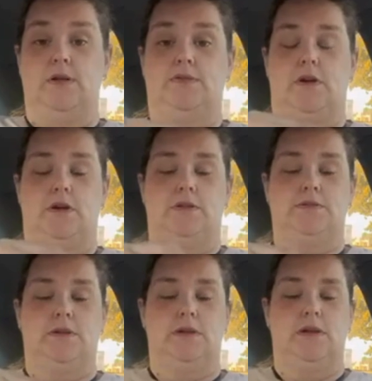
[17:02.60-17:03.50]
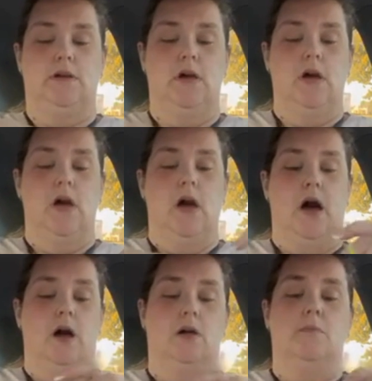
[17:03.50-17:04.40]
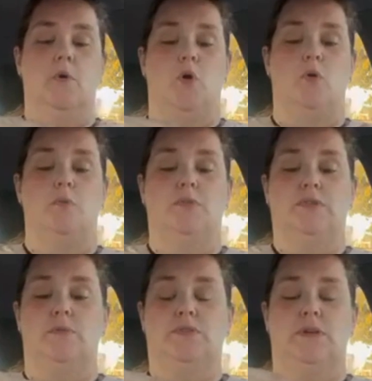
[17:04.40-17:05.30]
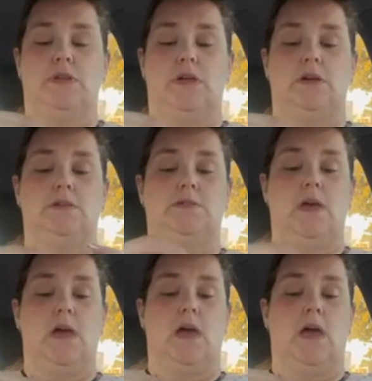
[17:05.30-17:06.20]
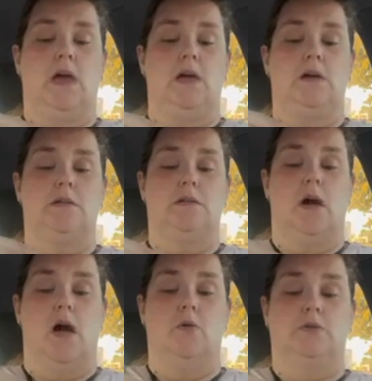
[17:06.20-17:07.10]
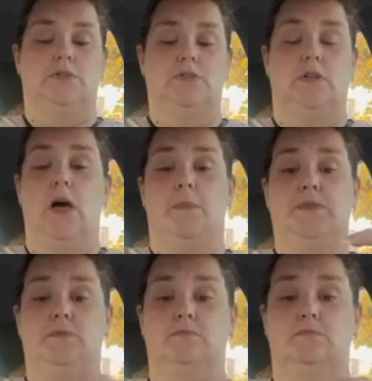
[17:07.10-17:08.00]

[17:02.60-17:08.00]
Saturday, and Sunday. I'll come home some Sundays and I will just collapse.